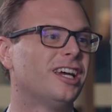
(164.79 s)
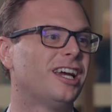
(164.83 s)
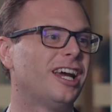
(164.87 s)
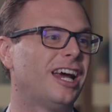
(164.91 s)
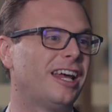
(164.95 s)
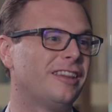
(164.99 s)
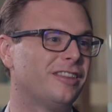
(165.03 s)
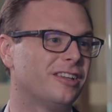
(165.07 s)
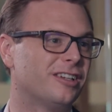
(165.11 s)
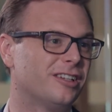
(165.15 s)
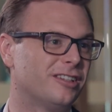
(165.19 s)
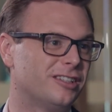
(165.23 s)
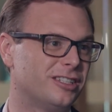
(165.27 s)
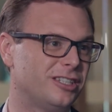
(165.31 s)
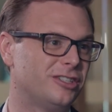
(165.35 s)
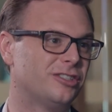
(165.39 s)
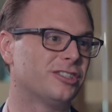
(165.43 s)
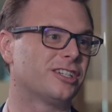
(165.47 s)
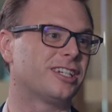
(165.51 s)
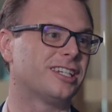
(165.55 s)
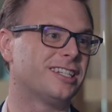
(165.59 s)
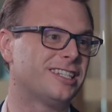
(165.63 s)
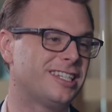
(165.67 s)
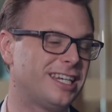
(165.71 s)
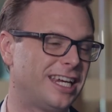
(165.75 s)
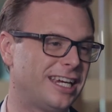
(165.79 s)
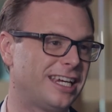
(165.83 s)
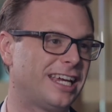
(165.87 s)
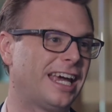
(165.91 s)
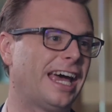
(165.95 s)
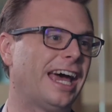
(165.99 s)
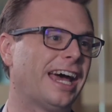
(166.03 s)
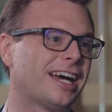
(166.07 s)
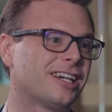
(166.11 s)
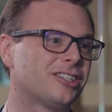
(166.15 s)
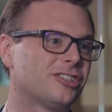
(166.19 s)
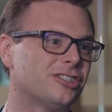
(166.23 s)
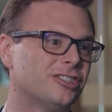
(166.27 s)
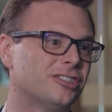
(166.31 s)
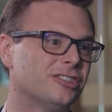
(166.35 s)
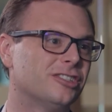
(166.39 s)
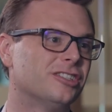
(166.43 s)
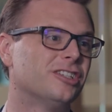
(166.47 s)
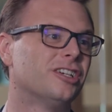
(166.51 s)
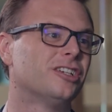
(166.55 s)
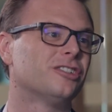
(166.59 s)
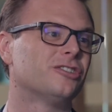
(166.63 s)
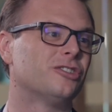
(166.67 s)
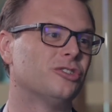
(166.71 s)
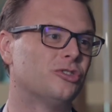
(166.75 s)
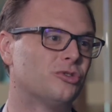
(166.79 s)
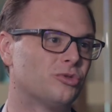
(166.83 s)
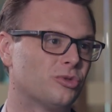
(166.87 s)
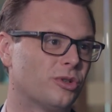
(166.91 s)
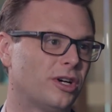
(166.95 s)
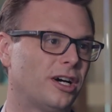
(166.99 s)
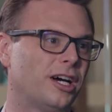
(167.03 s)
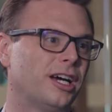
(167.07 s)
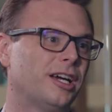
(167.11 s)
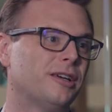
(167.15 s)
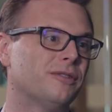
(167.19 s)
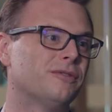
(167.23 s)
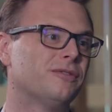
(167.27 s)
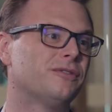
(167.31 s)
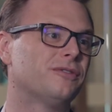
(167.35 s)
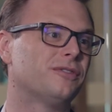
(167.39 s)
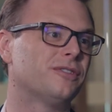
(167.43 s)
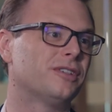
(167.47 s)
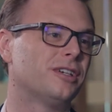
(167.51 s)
and that a leader can take action to drive